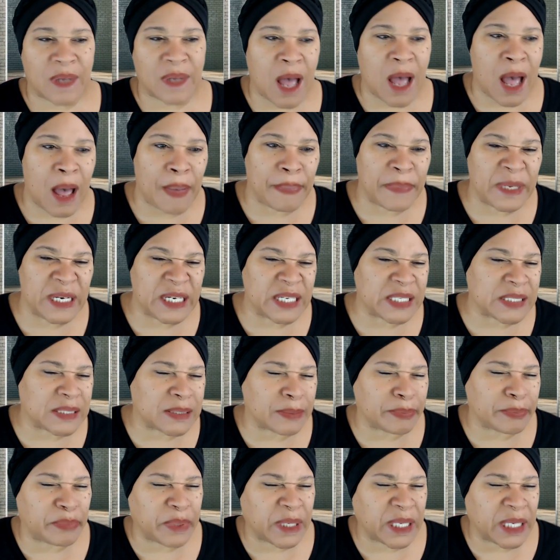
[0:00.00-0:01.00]

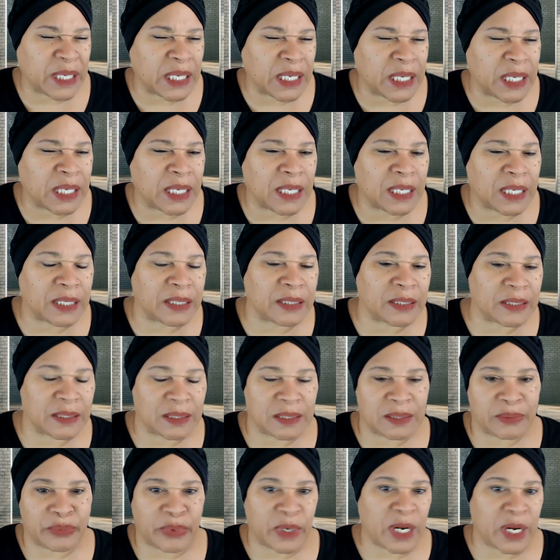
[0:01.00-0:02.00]
ominous a bit,
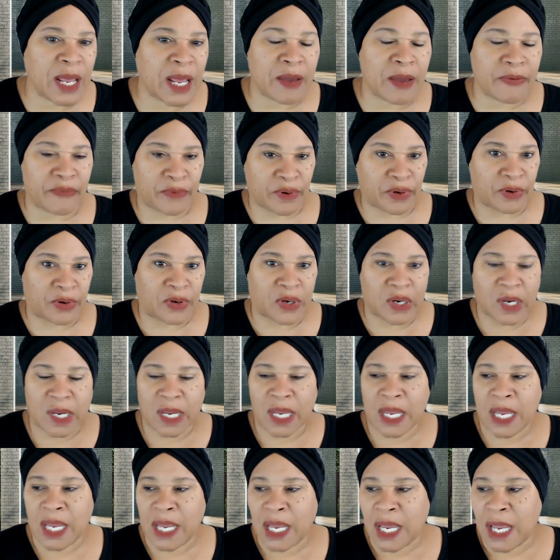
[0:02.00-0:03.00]
whatever.
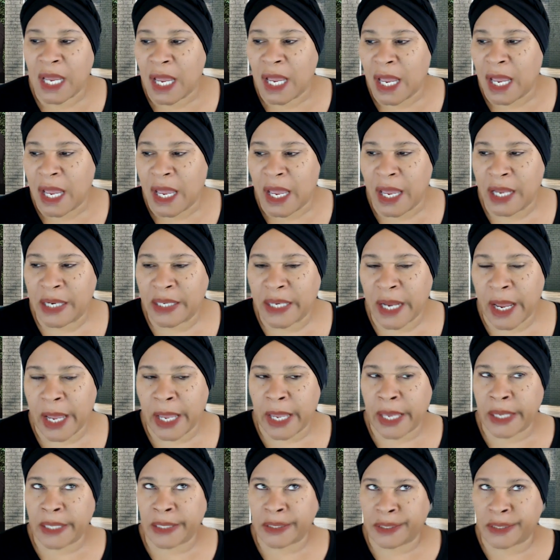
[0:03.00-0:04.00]
And
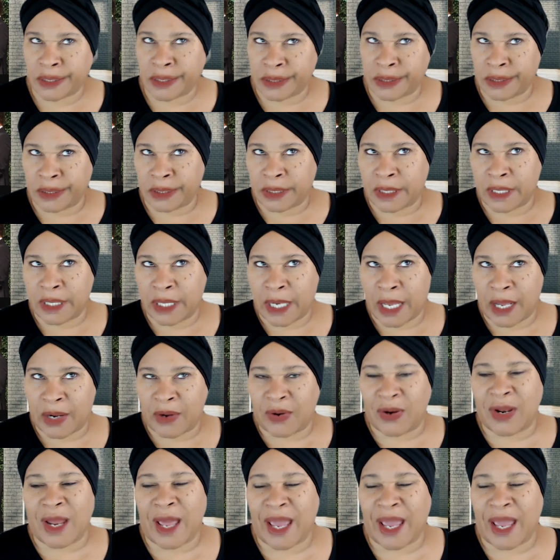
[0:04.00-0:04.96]
Diana's just looking at her